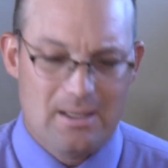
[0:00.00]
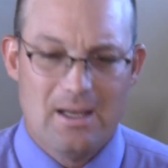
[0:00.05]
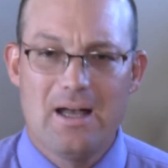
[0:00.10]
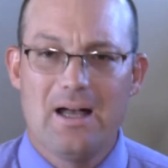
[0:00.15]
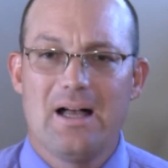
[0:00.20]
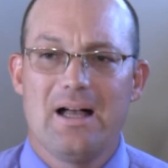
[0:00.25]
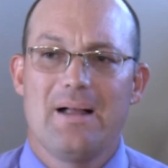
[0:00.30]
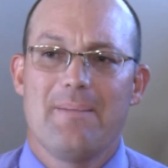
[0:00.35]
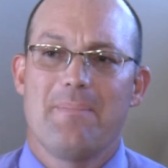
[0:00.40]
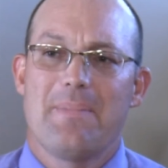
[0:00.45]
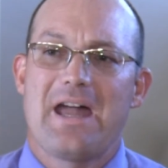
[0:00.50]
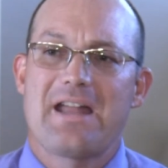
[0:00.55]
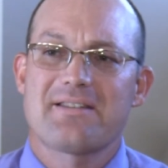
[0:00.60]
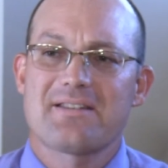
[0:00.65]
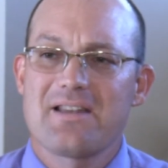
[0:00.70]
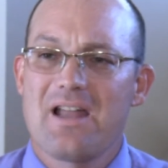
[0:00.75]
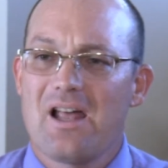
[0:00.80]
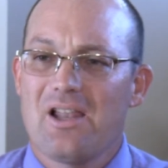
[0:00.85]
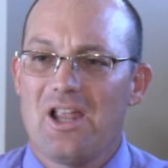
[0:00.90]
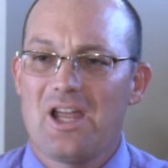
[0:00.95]
um,
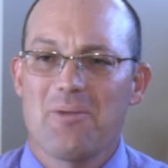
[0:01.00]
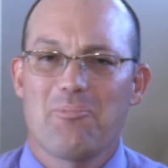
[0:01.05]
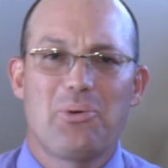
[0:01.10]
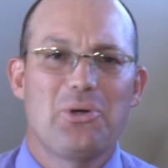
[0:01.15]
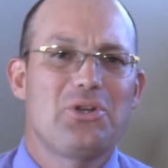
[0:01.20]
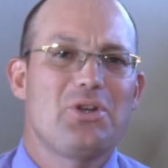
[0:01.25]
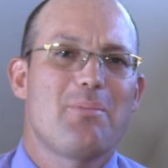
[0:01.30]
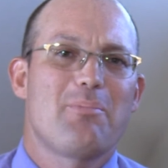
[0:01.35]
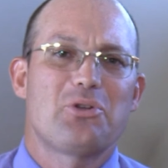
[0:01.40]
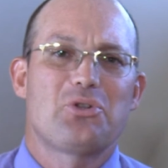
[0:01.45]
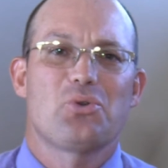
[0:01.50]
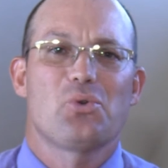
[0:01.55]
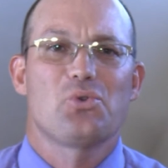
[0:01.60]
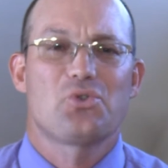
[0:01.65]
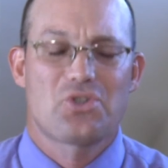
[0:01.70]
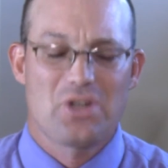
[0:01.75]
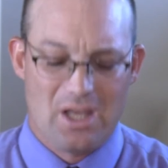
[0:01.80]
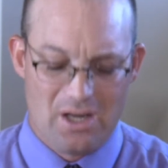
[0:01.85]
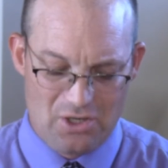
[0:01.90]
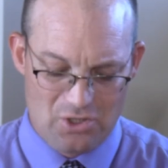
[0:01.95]
that's not like putting up a tool
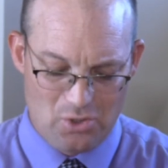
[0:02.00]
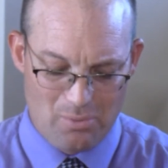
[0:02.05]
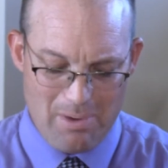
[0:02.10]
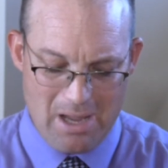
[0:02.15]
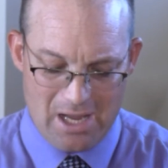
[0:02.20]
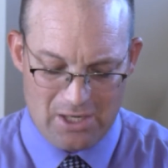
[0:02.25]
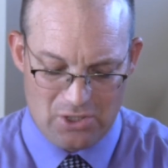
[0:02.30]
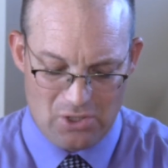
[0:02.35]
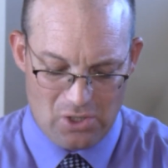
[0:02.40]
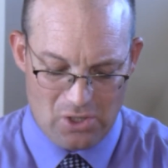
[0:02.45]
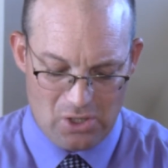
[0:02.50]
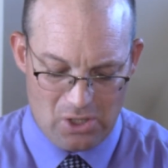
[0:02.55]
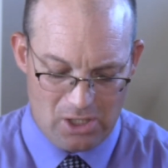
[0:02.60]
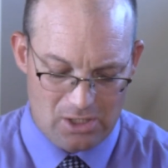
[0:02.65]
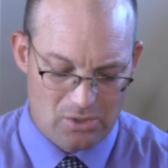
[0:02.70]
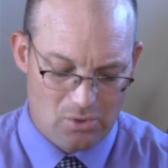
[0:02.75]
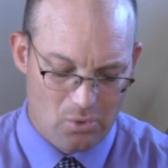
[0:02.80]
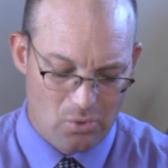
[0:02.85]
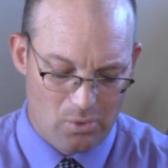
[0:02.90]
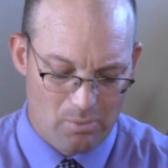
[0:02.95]
shed in your
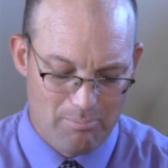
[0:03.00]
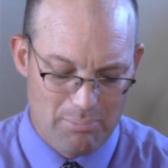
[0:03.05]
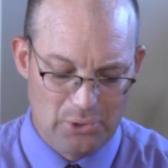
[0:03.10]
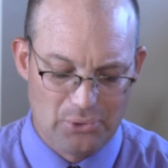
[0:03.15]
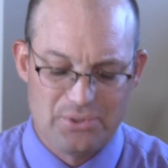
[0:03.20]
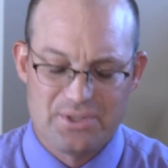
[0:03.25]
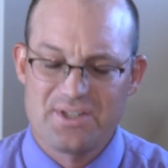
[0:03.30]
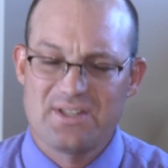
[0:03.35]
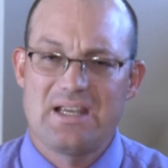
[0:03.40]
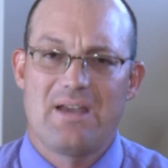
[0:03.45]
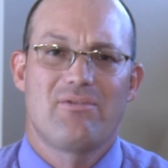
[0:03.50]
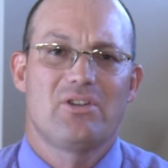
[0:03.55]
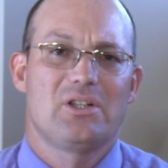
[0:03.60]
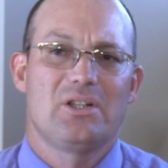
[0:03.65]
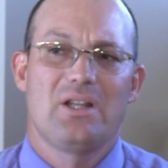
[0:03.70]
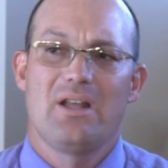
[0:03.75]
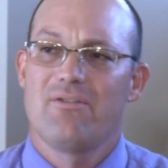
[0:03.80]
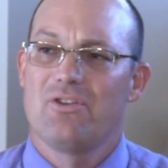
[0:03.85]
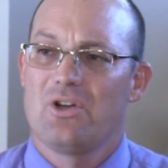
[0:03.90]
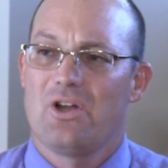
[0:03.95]
backyard or building a
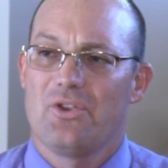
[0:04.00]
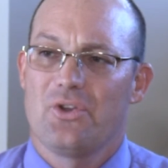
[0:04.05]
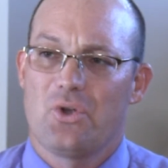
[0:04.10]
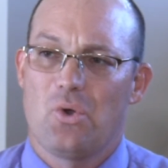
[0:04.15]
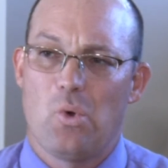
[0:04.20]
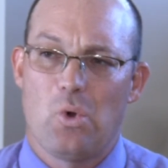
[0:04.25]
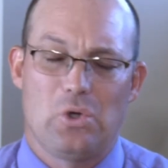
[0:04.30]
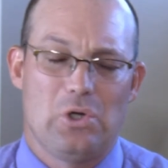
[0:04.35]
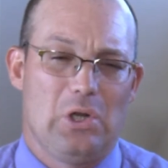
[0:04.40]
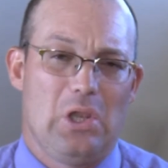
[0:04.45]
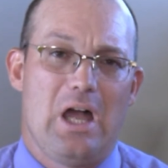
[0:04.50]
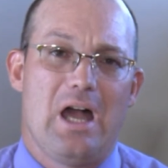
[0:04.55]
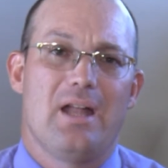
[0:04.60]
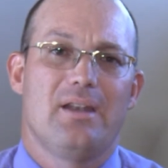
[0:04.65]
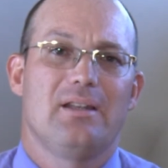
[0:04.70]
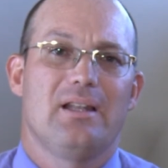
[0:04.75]
7-Eleven on the corner lot.